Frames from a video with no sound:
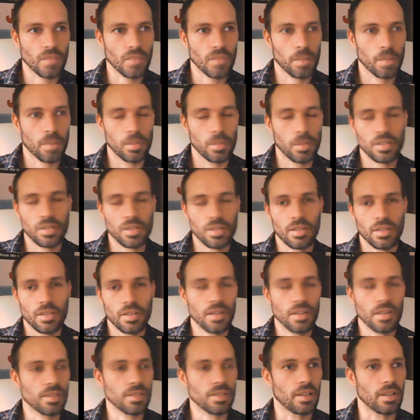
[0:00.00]
but he's a
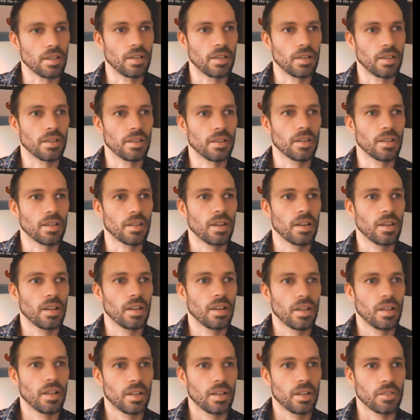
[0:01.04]
nice guy.
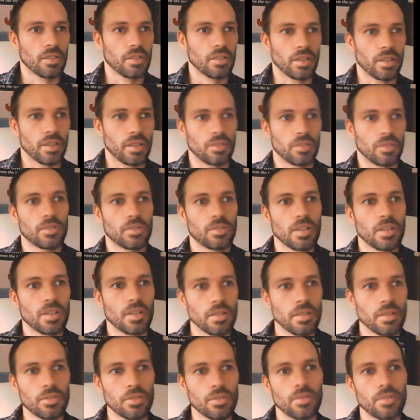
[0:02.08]
You got the good
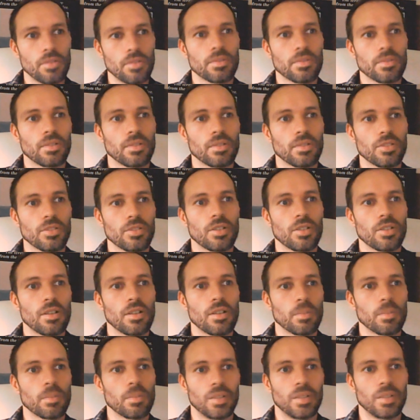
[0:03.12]
character, so the
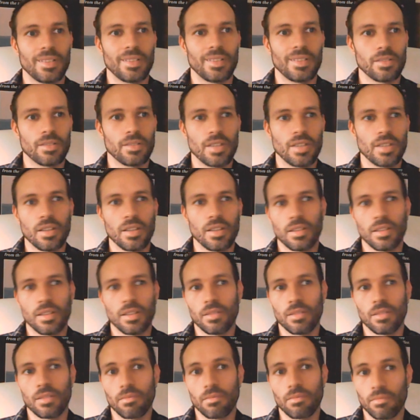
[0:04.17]
shark, but he isn't
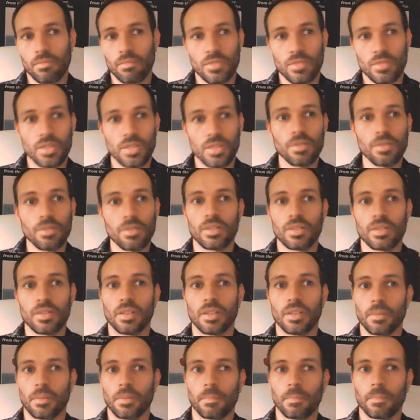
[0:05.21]
taken seriously,
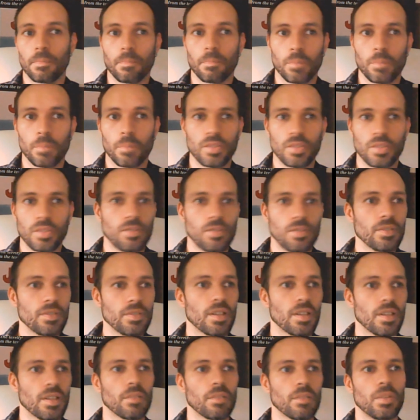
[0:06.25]
but turns
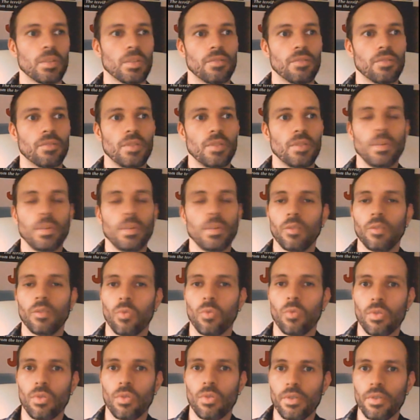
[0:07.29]
out to be a female
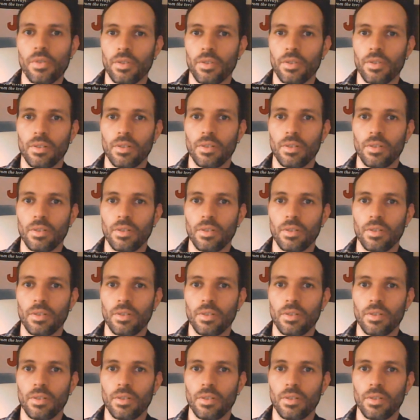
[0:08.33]
warrior,